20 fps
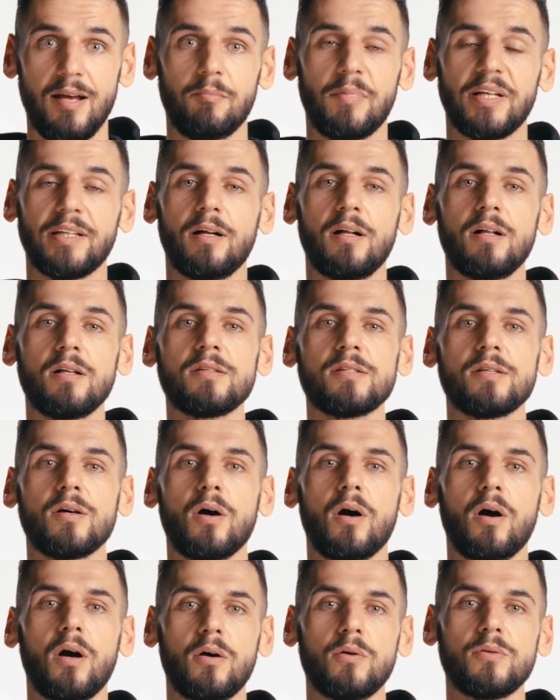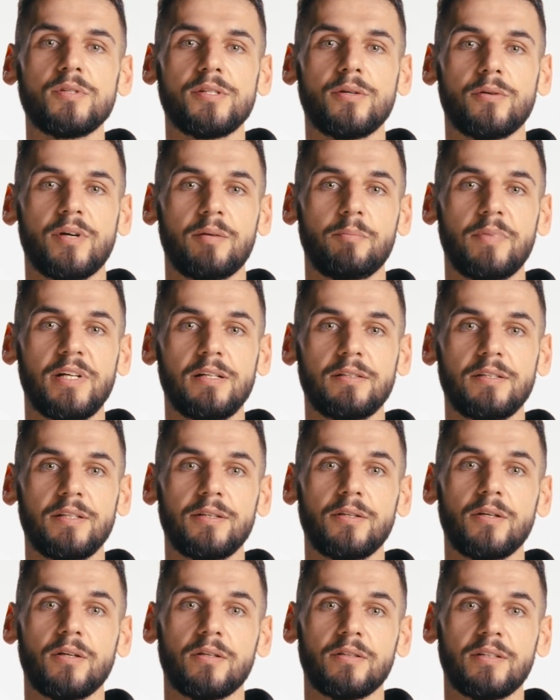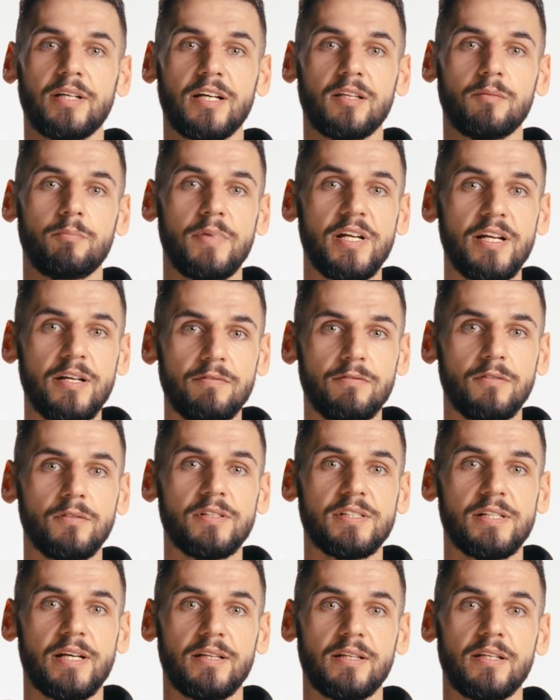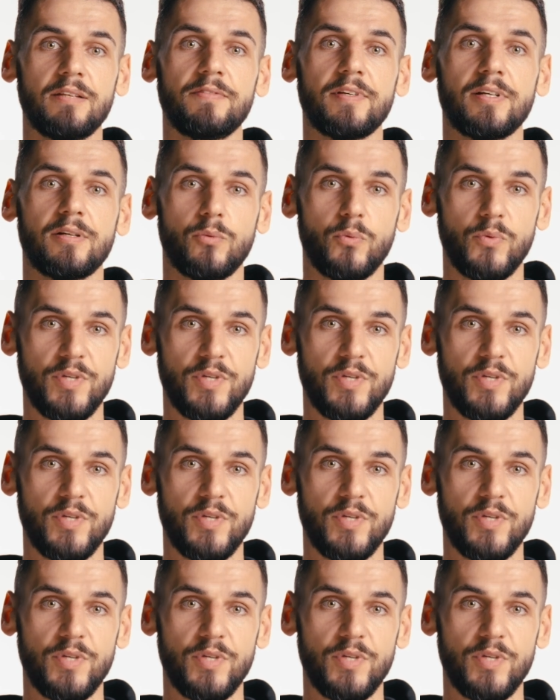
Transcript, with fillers: but also hones your ability to conduct meaningful scientific